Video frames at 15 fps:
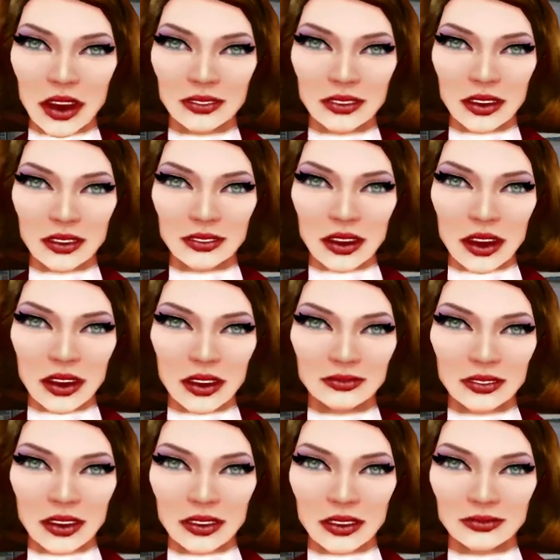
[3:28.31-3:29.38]
You believe this is
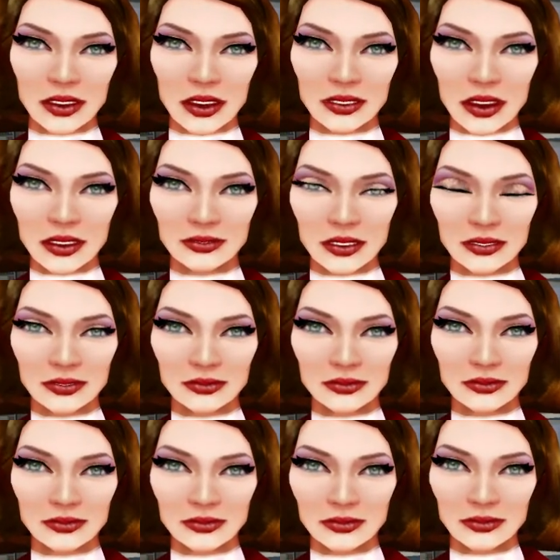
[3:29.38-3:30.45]
the link to Dr.
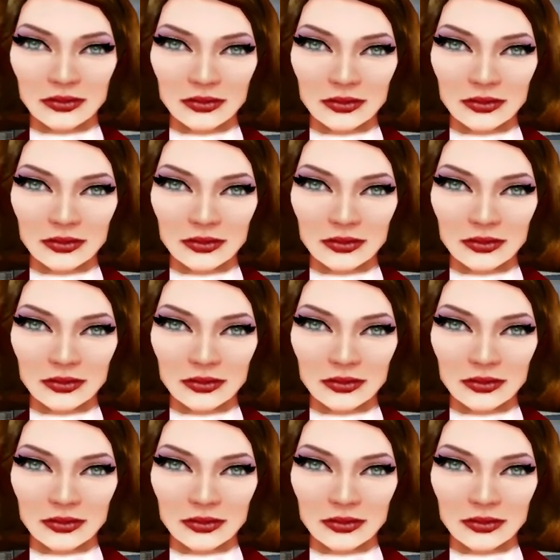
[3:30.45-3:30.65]
Schenker?